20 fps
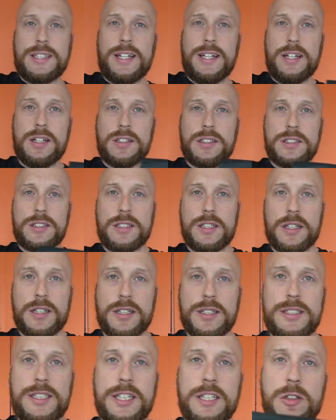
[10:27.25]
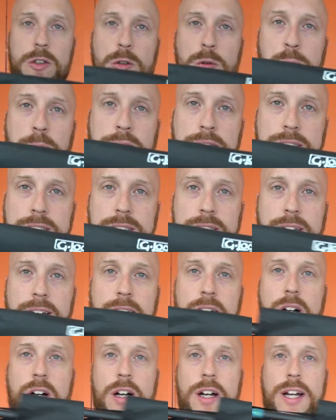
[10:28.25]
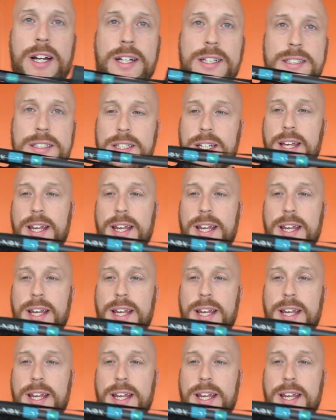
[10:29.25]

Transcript: Here's the G Loomis NRX